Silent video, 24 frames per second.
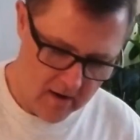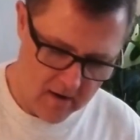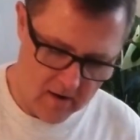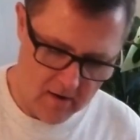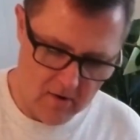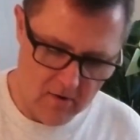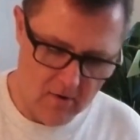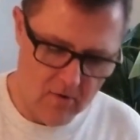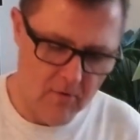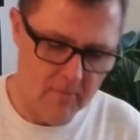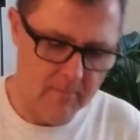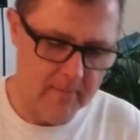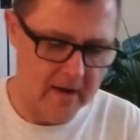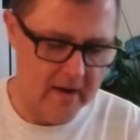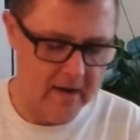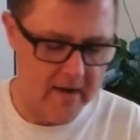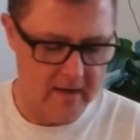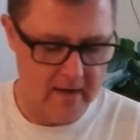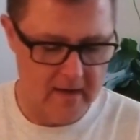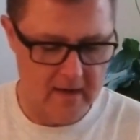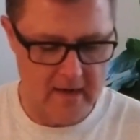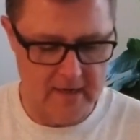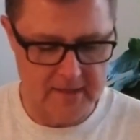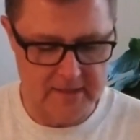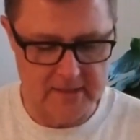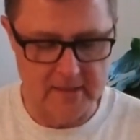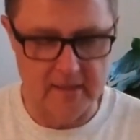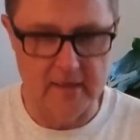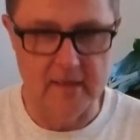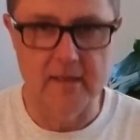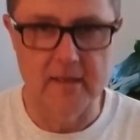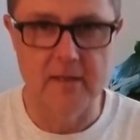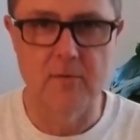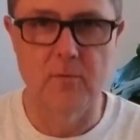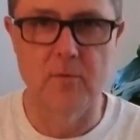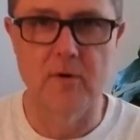Oh my gosh, look
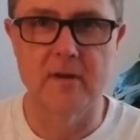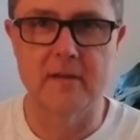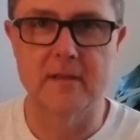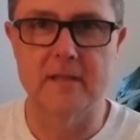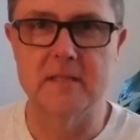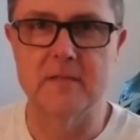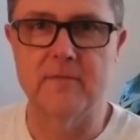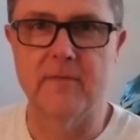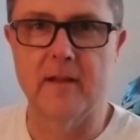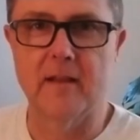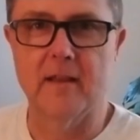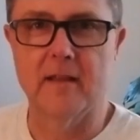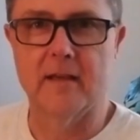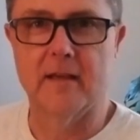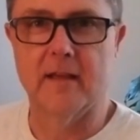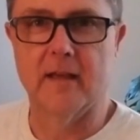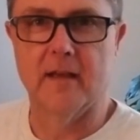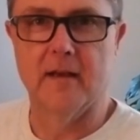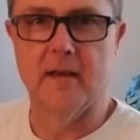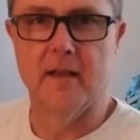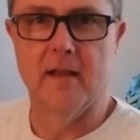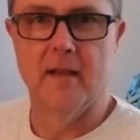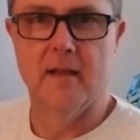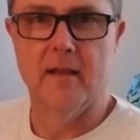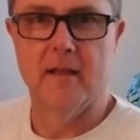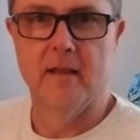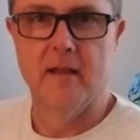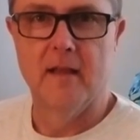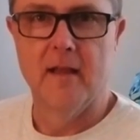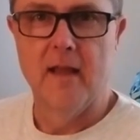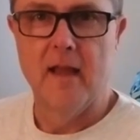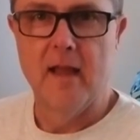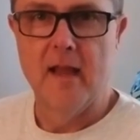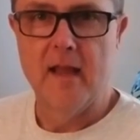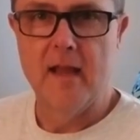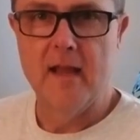at the work this fella did.
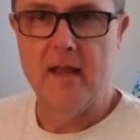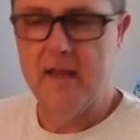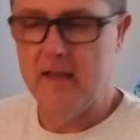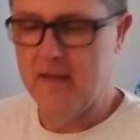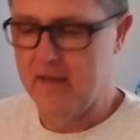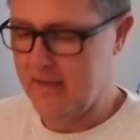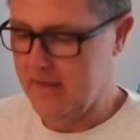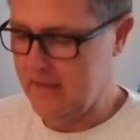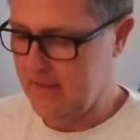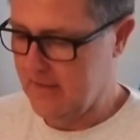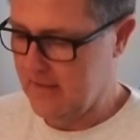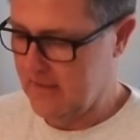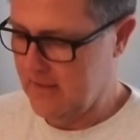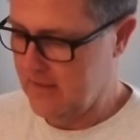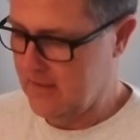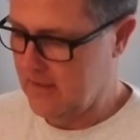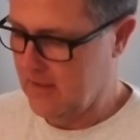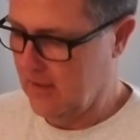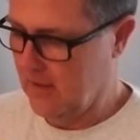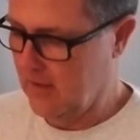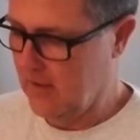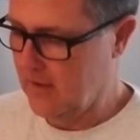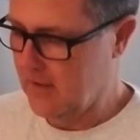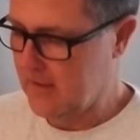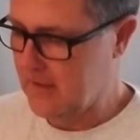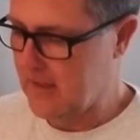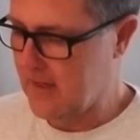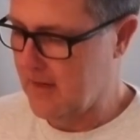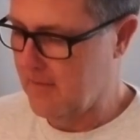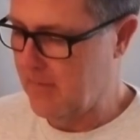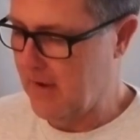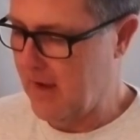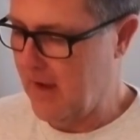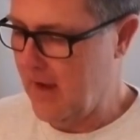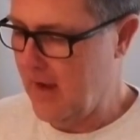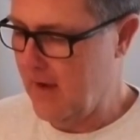He looked
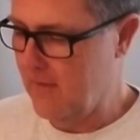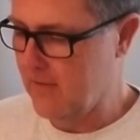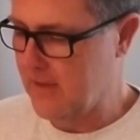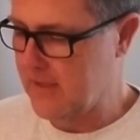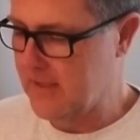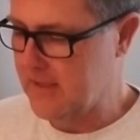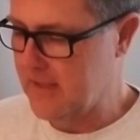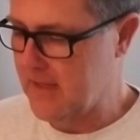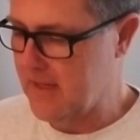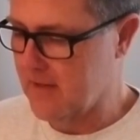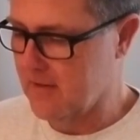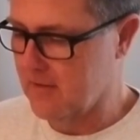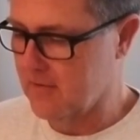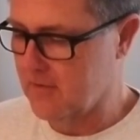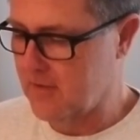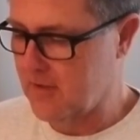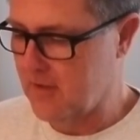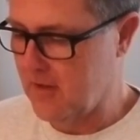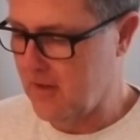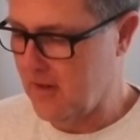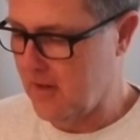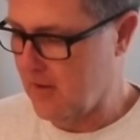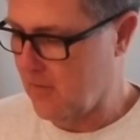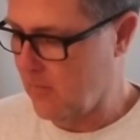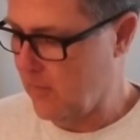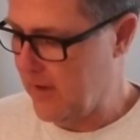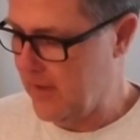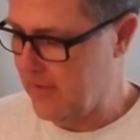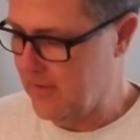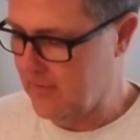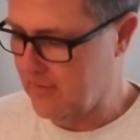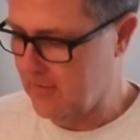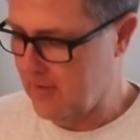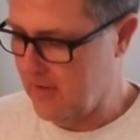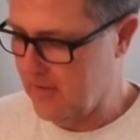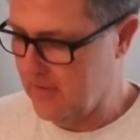up every single car, went
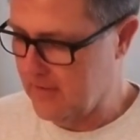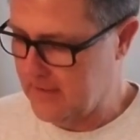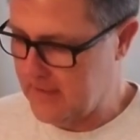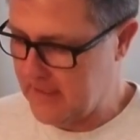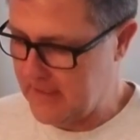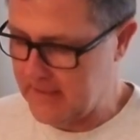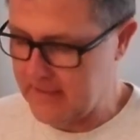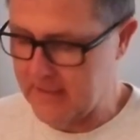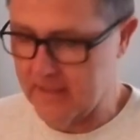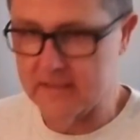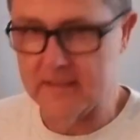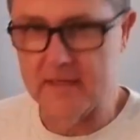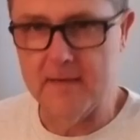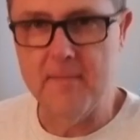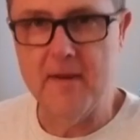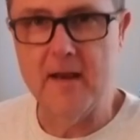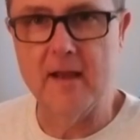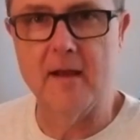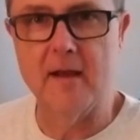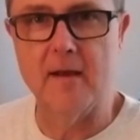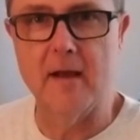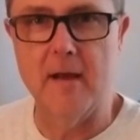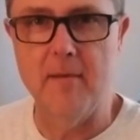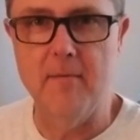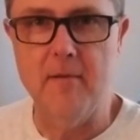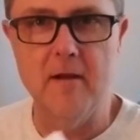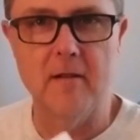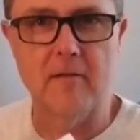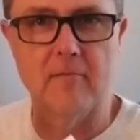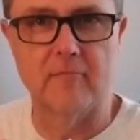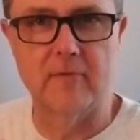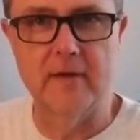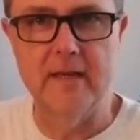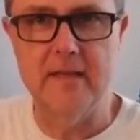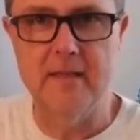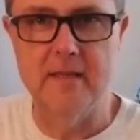through all the details. I'm gonna
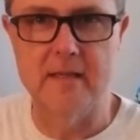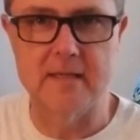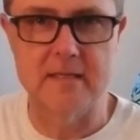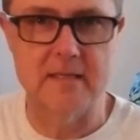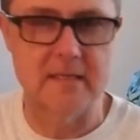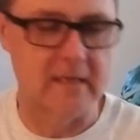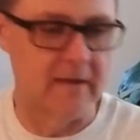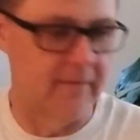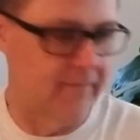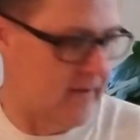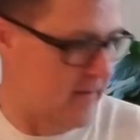read this stuff. I